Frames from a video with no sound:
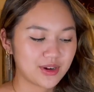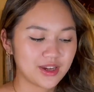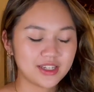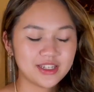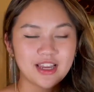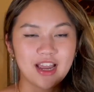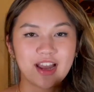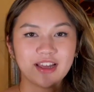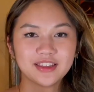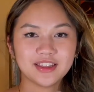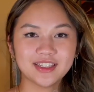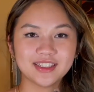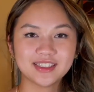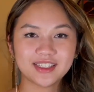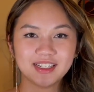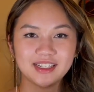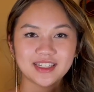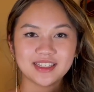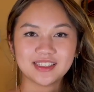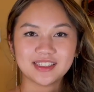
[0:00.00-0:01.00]
yeah, this
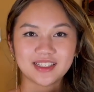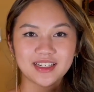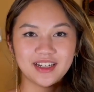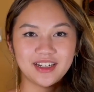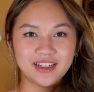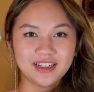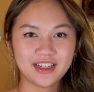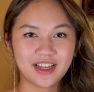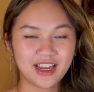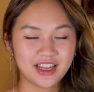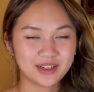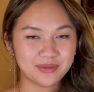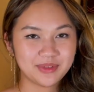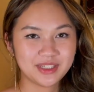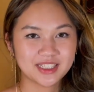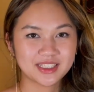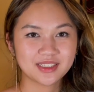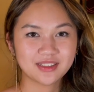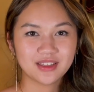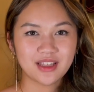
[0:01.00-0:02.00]
is an
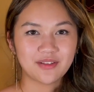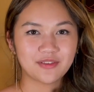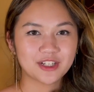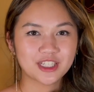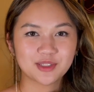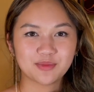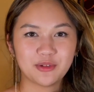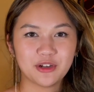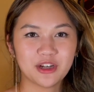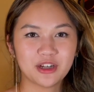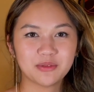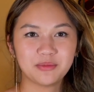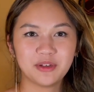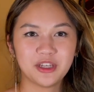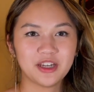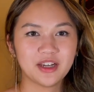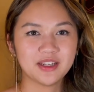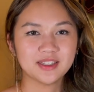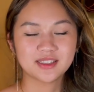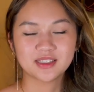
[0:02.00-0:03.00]
enemies to lovers book
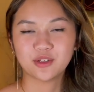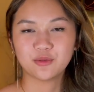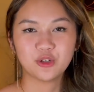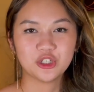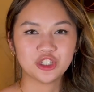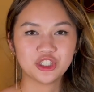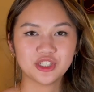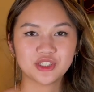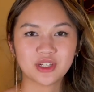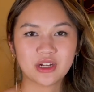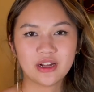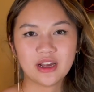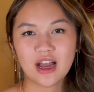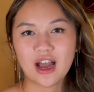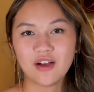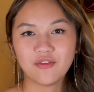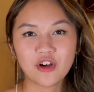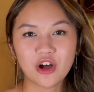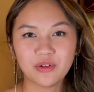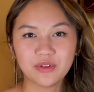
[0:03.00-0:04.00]
because the witches
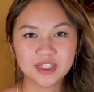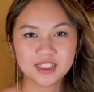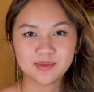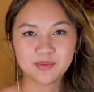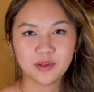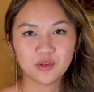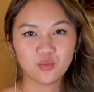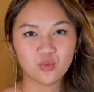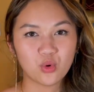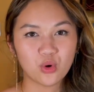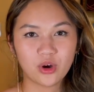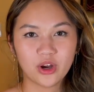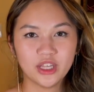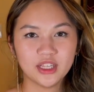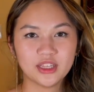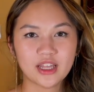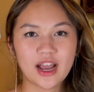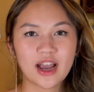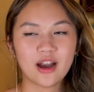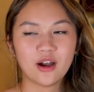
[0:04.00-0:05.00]
have always been
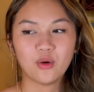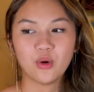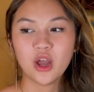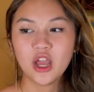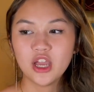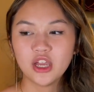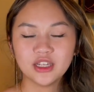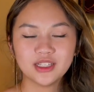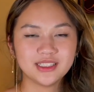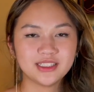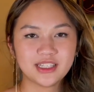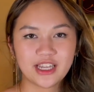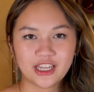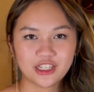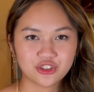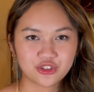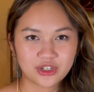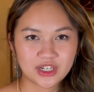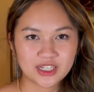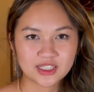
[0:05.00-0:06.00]
warned how
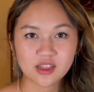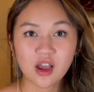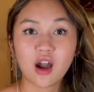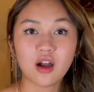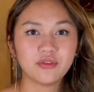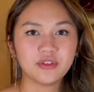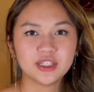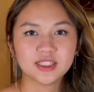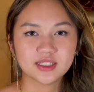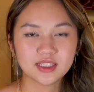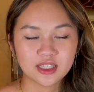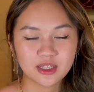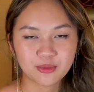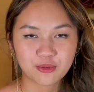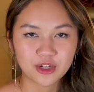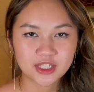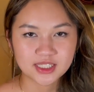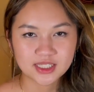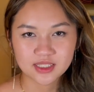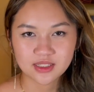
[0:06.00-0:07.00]
dangerous, obviously, the
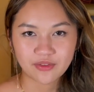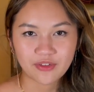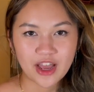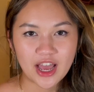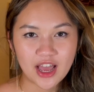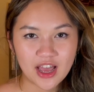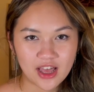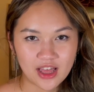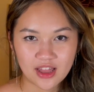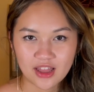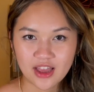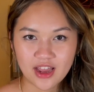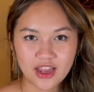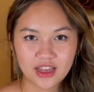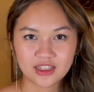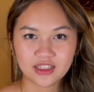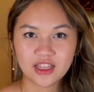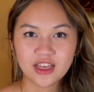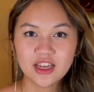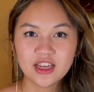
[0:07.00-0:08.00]
Princes of Hell
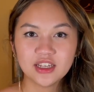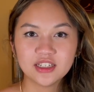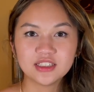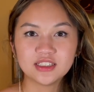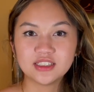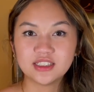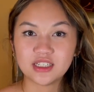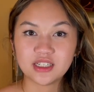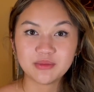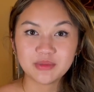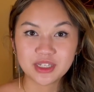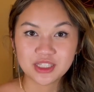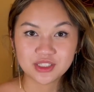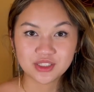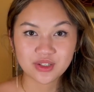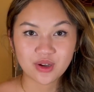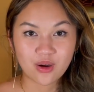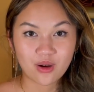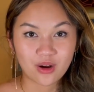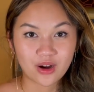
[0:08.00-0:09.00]
and demons
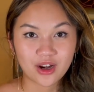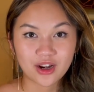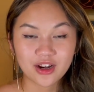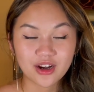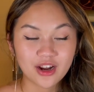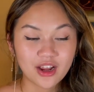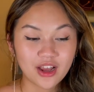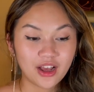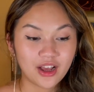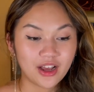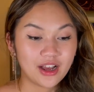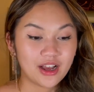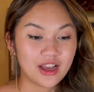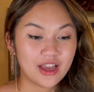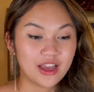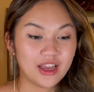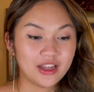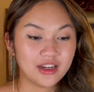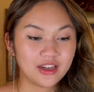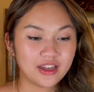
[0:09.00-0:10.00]
are.
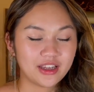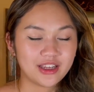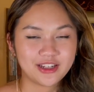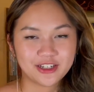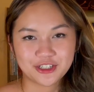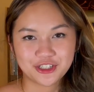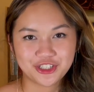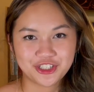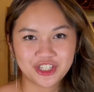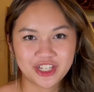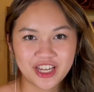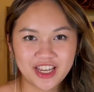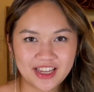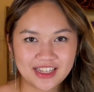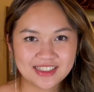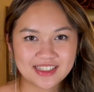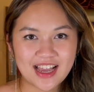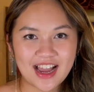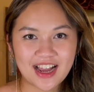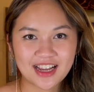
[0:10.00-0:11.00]
And here she
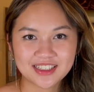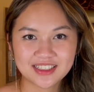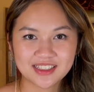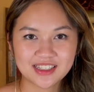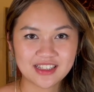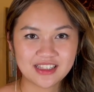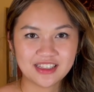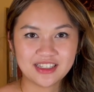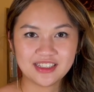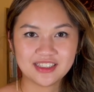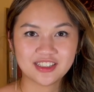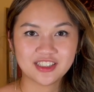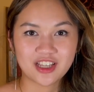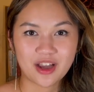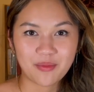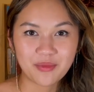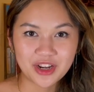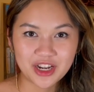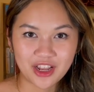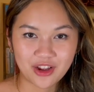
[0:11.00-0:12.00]
is accidentally
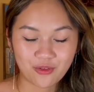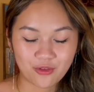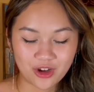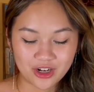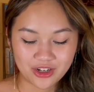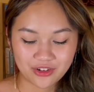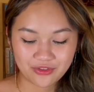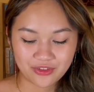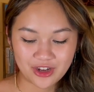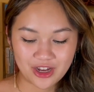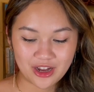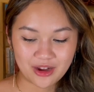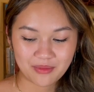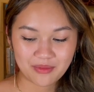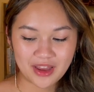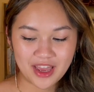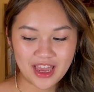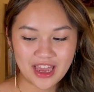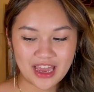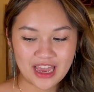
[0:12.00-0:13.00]
summoning one of them
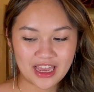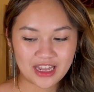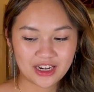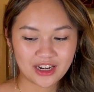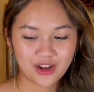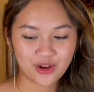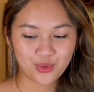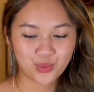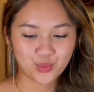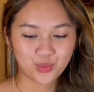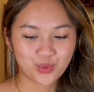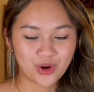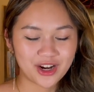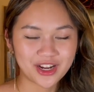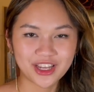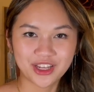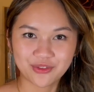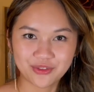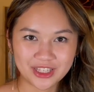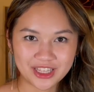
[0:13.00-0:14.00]
and
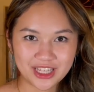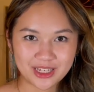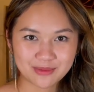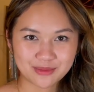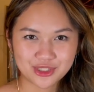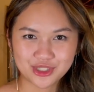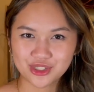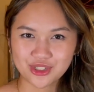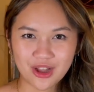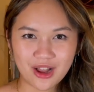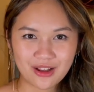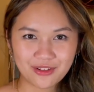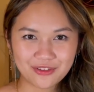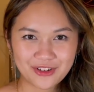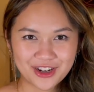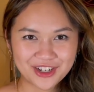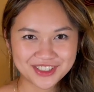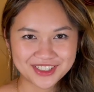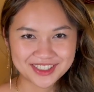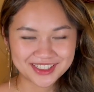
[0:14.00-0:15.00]
working with him to solve
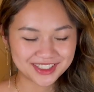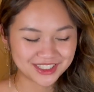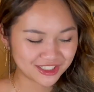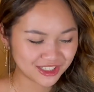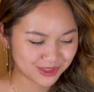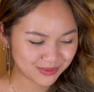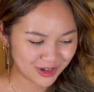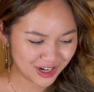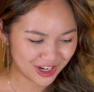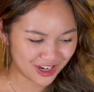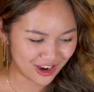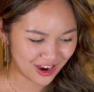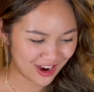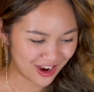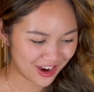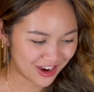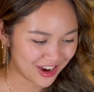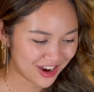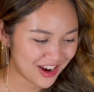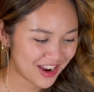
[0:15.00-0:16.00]
her sister's
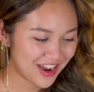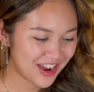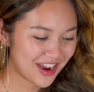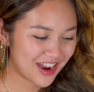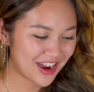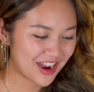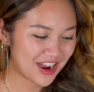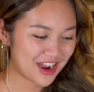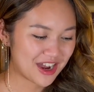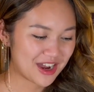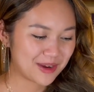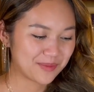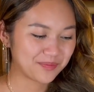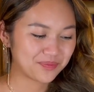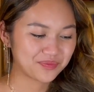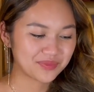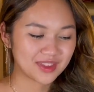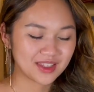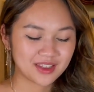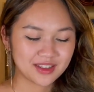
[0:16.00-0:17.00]
murder.
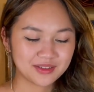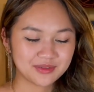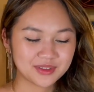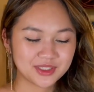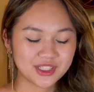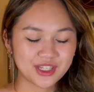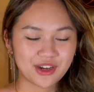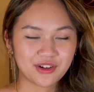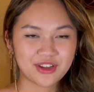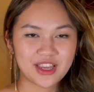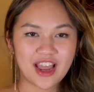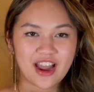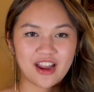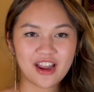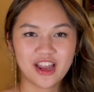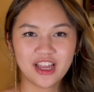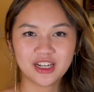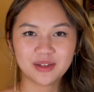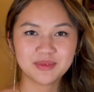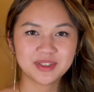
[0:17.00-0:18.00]
So yeah,
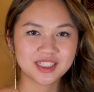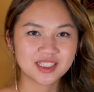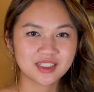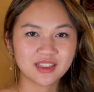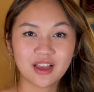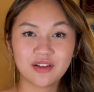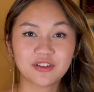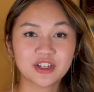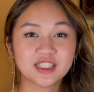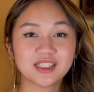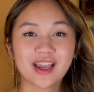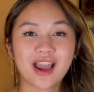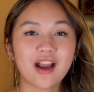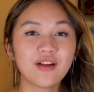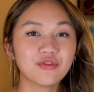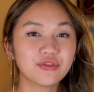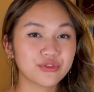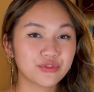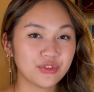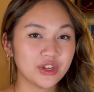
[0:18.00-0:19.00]
enemies to lovers, they
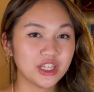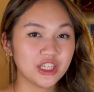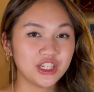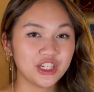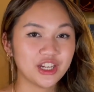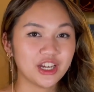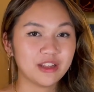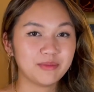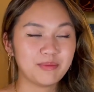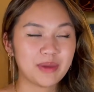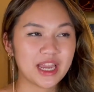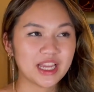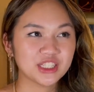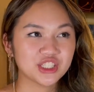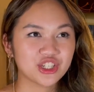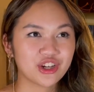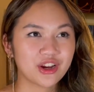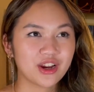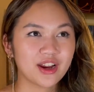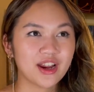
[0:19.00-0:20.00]
have really good
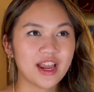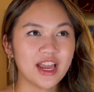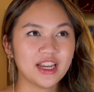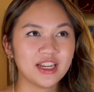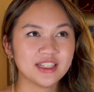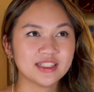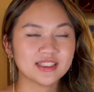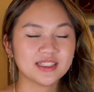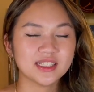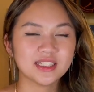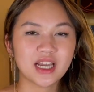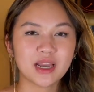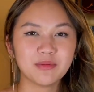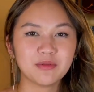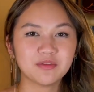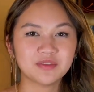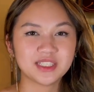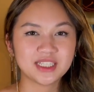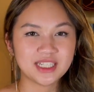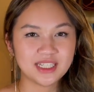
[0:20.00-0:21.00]
banter, and it's the type
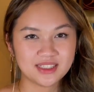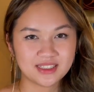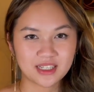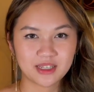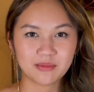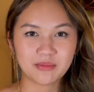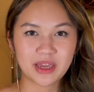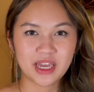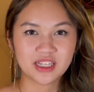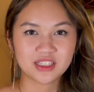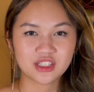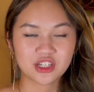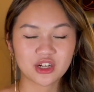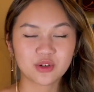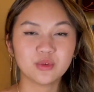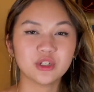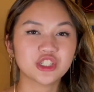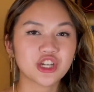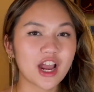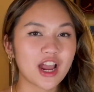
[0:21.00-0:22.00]
of teasing banter,
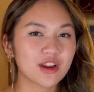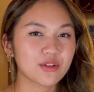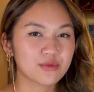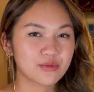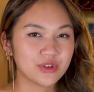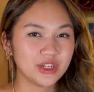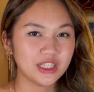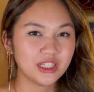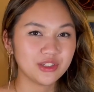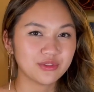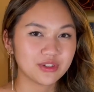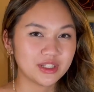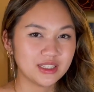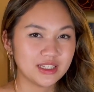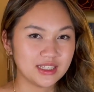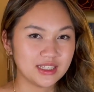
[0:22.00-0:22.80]
which I really, really